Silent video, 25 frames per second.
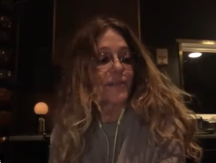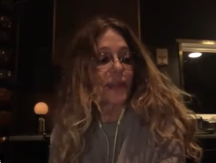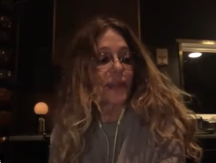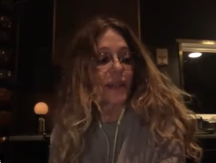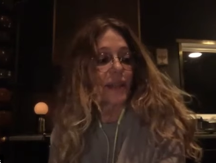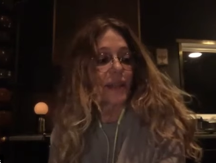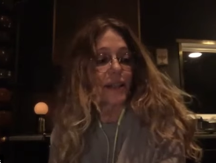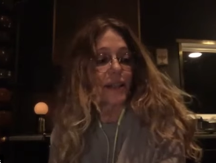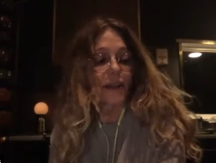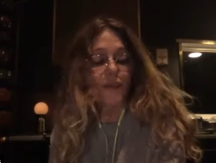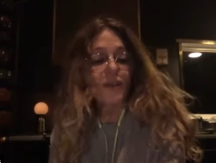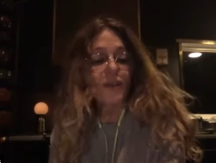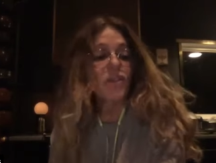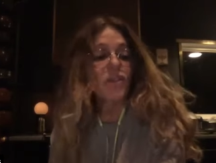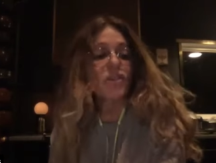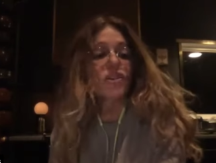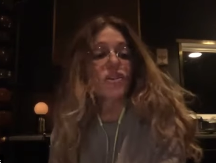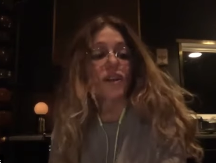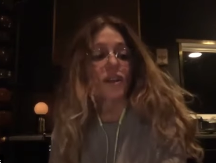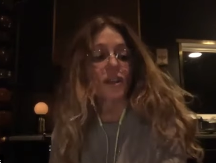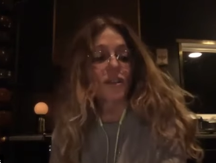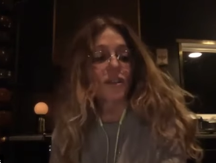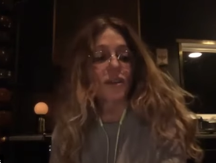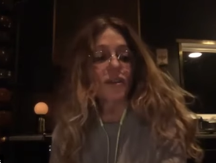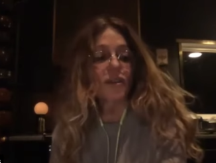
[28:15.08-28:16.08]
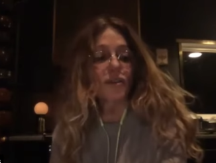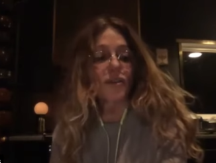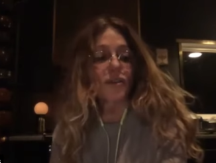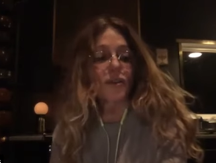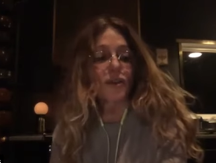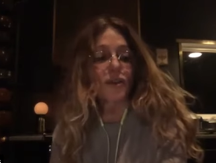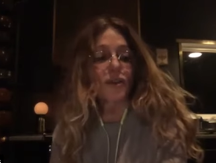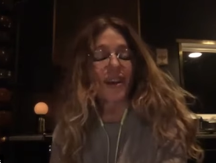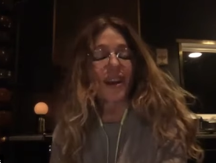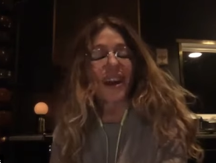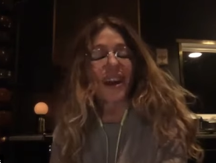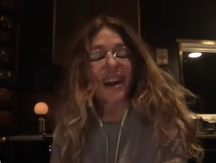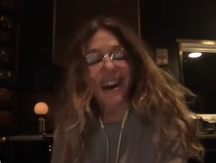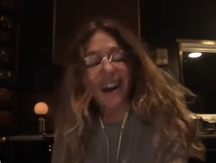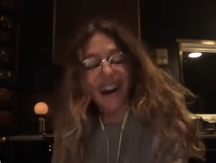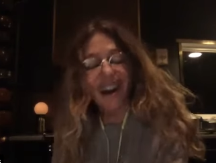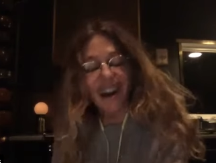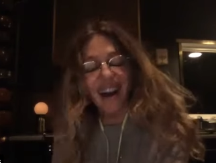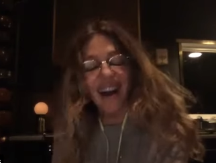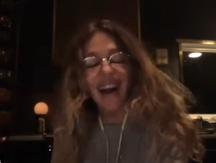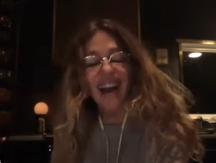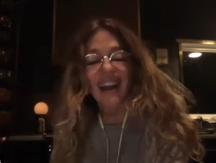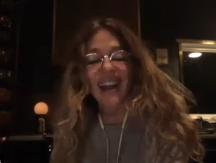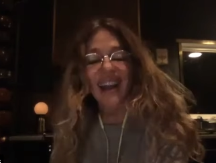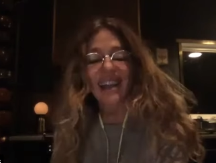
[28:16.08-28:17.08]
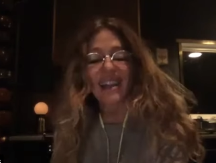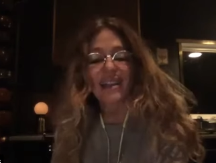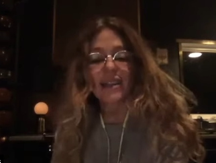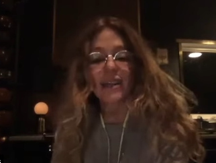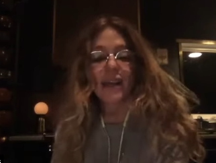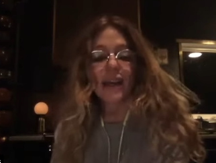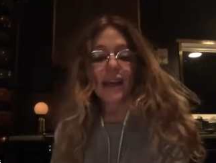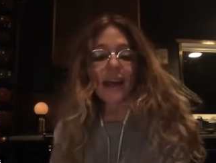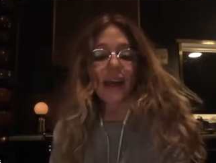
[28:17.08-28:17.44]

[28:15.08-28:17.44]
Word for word: they love each other and they're kind.